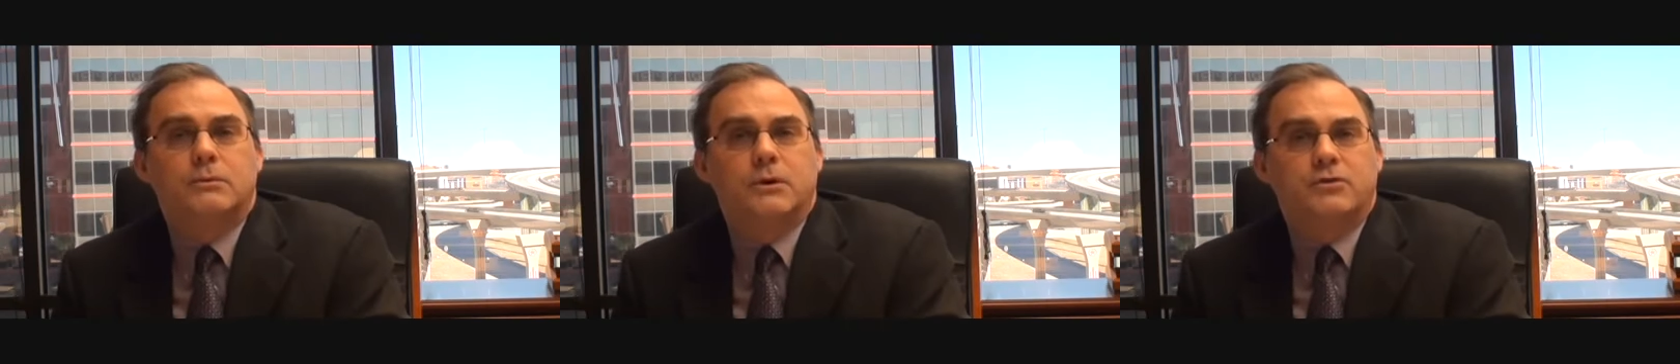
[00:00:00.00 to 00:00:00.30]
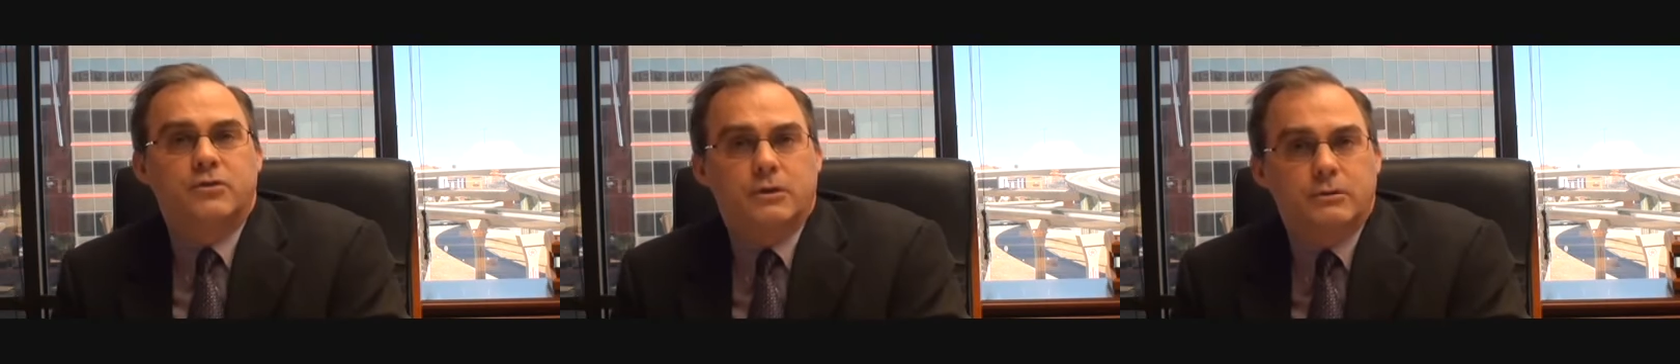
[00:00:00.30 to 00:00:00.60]

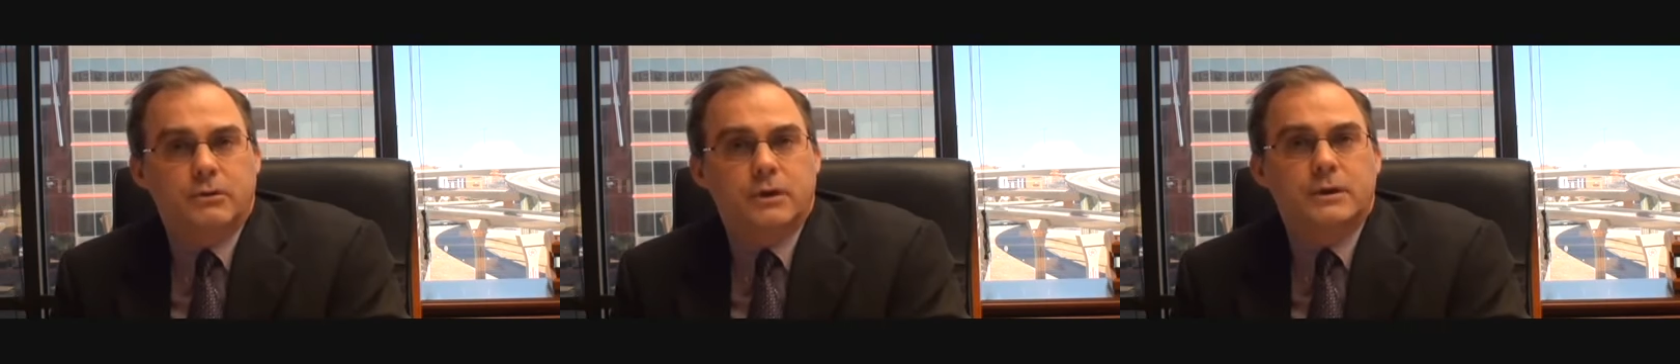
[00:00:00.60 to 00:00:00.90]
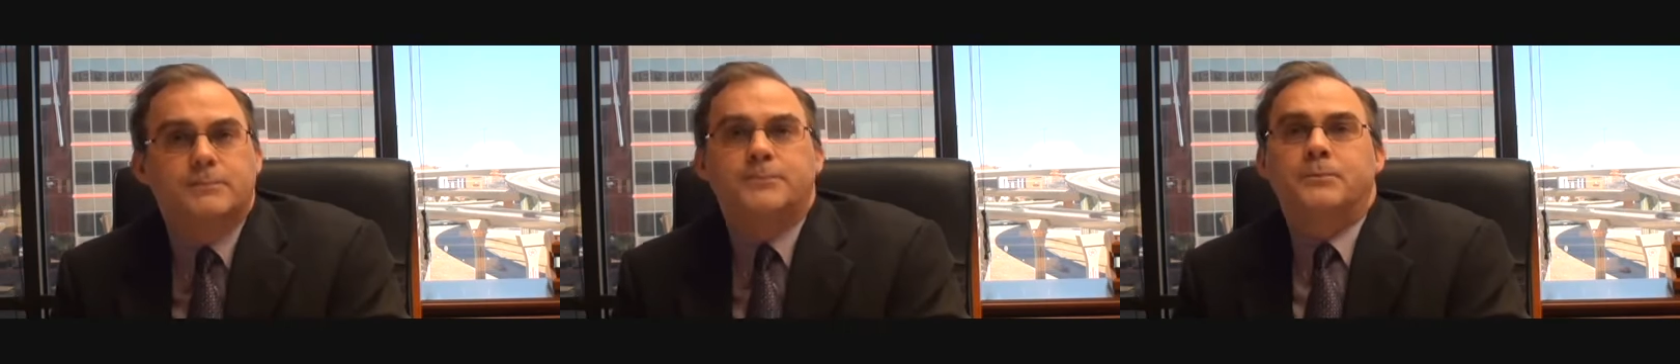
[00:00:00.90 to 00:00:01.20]
with children
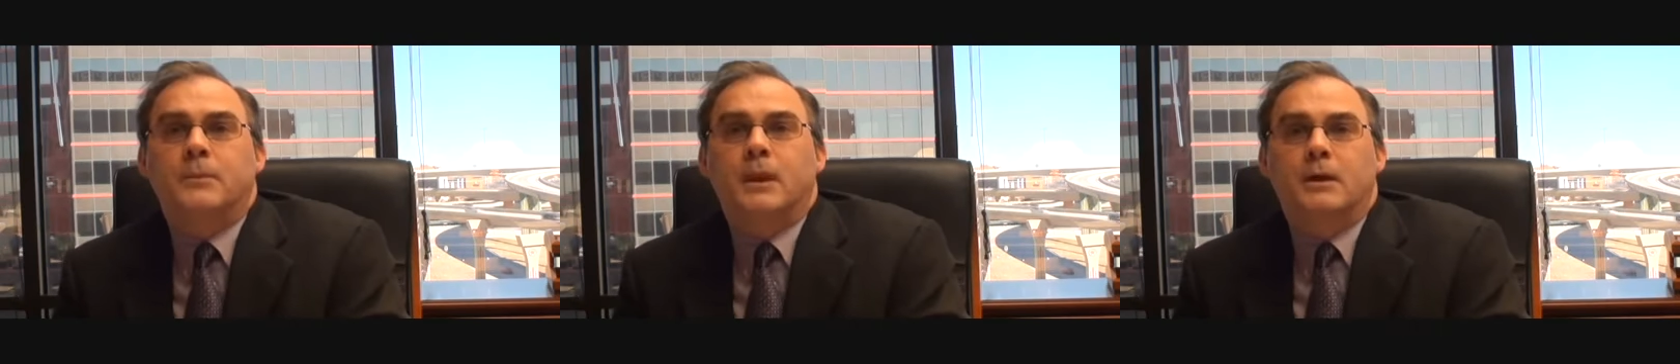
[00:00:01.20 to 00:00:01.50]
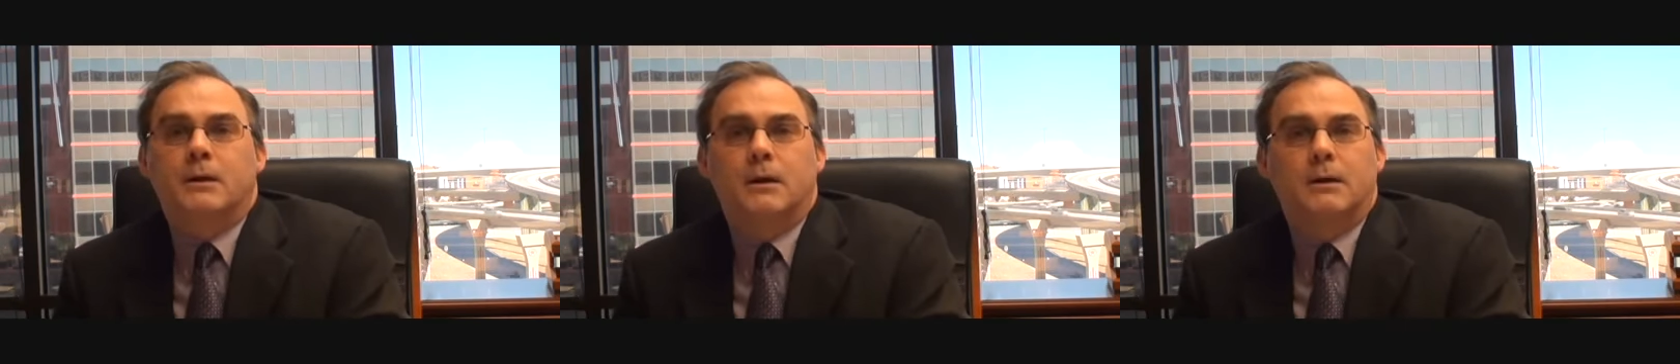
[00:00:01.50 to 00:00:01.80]

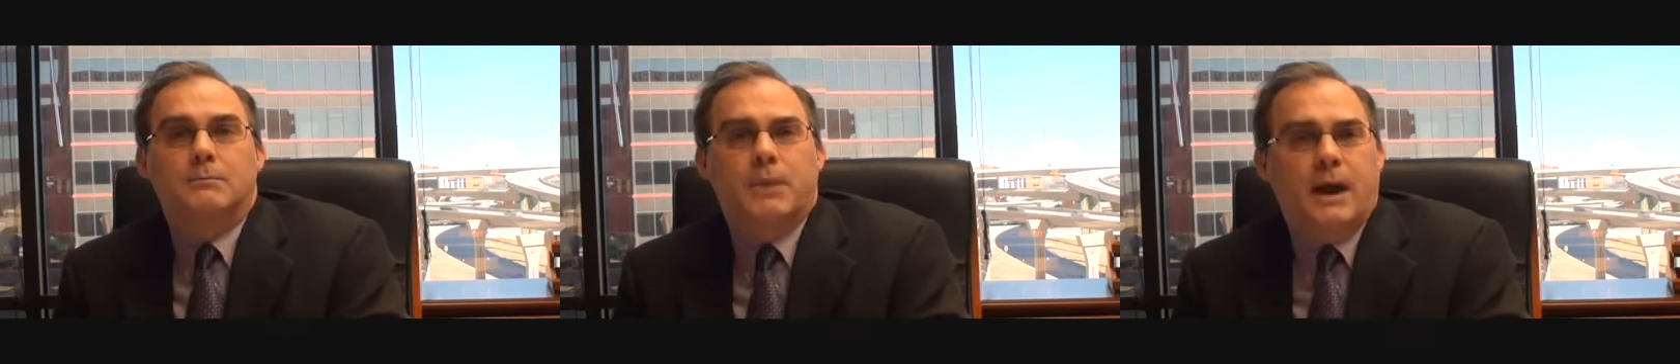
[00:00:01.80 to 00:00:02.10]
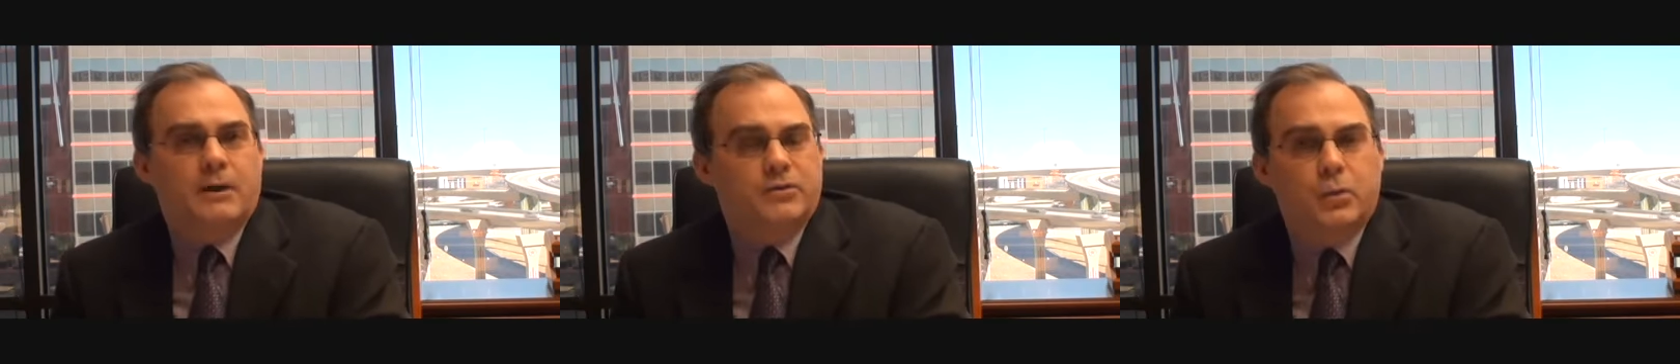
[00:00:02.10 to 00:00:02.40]

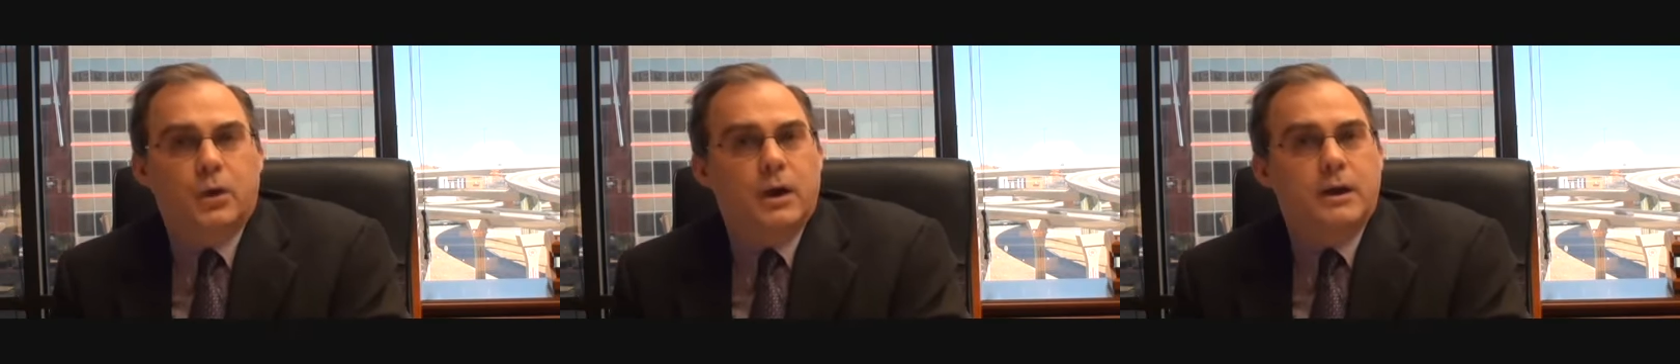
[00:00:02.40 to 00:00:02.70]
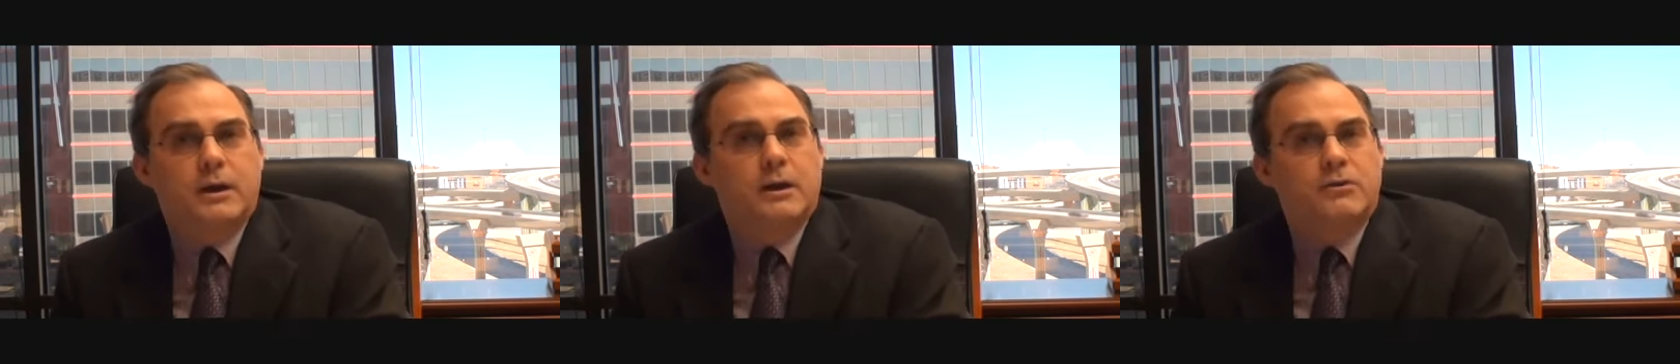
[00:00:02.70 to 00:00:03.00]
pass
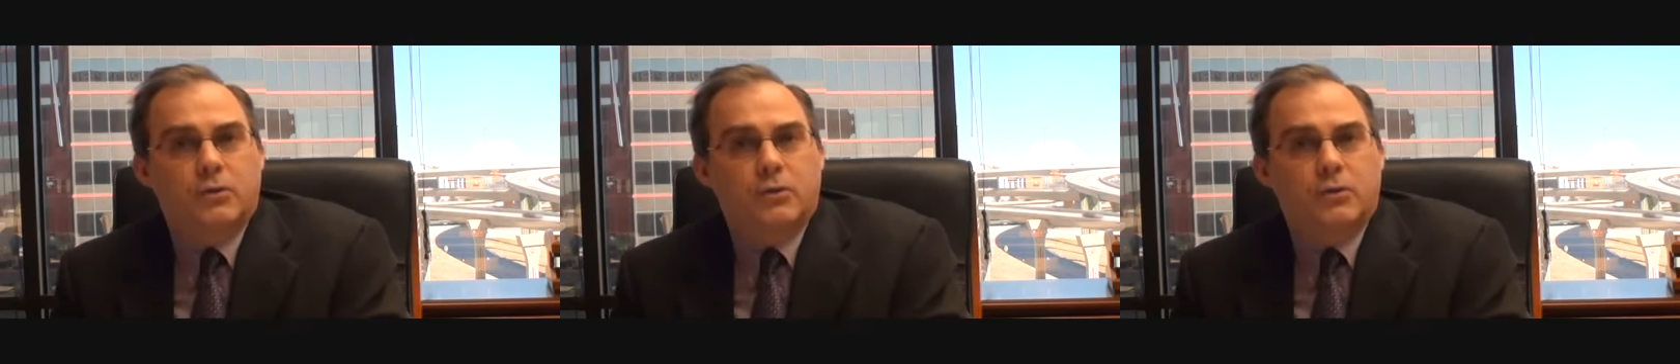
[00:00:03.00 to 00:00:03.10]
away in